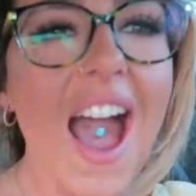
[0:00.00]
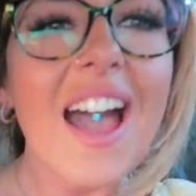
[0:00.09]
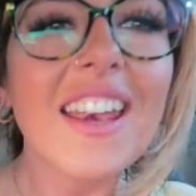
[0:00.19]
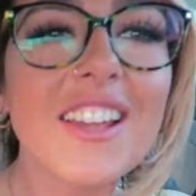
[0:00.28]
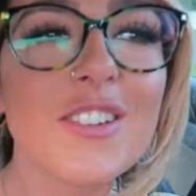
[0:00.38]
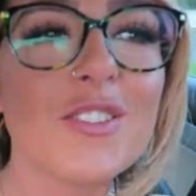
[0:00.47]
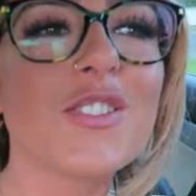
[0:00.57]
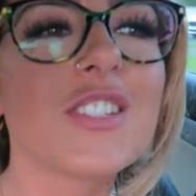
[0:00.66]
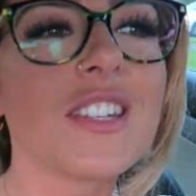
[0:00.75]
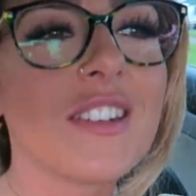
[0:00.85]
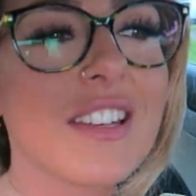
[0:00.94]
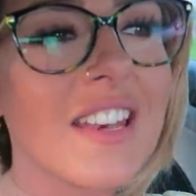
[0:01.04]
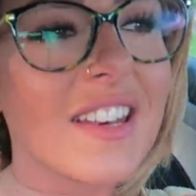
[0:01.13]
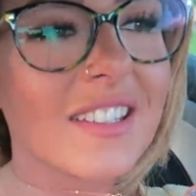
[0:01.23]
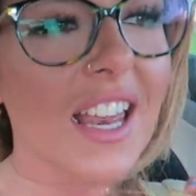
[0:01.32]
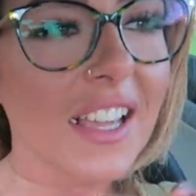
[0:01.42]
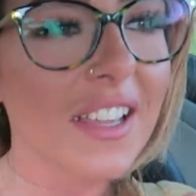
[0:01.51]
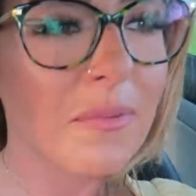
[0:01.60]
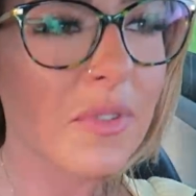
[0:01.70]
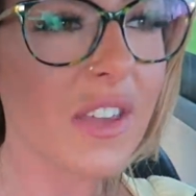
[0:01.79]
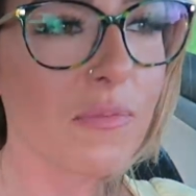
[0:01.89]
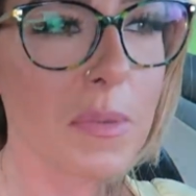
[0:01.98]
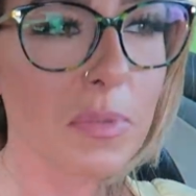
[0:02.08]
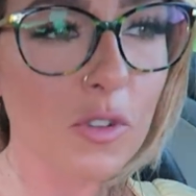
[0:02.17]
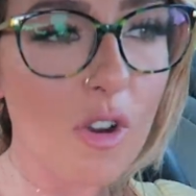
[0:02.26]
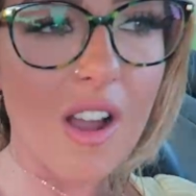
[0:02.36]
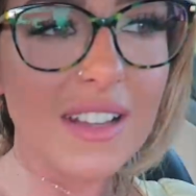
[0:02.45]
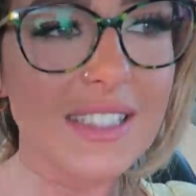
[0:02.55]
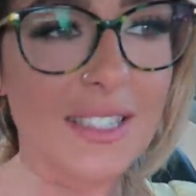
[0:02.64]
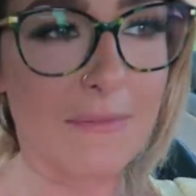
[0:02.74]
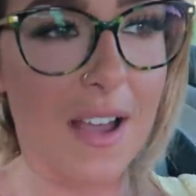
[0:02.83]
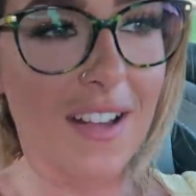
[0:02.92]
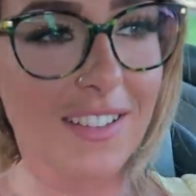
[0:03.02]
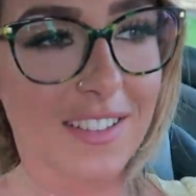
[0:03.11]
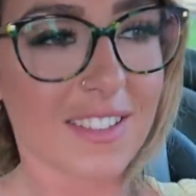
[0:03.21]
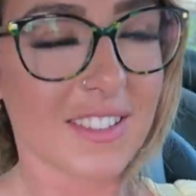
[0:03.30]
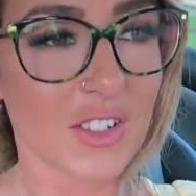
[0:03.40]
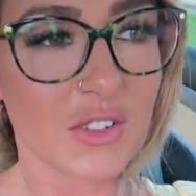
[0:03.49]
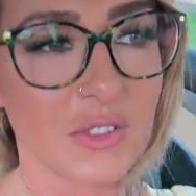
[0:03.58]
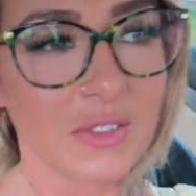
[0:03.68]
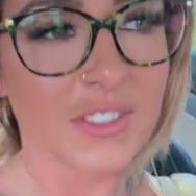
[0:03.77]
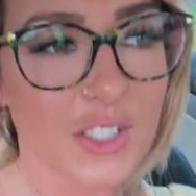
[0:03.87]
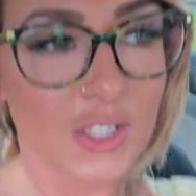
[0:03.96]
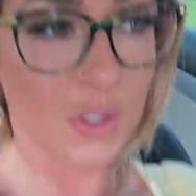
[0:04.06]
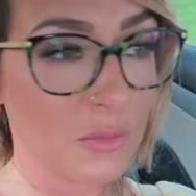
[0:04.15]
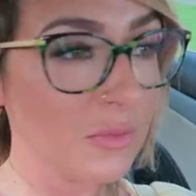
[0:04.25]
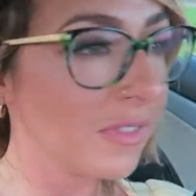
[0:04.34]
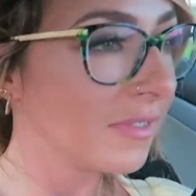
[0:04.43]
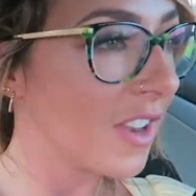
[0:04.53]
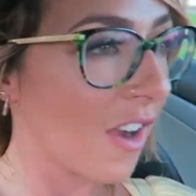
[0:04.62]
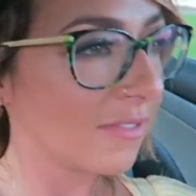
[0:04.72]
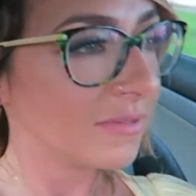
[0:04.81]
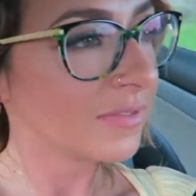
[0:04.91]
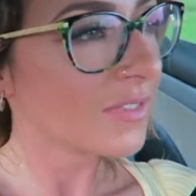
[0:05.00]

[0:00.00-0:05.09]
And I used to like give people grinds in maths. So did you? No.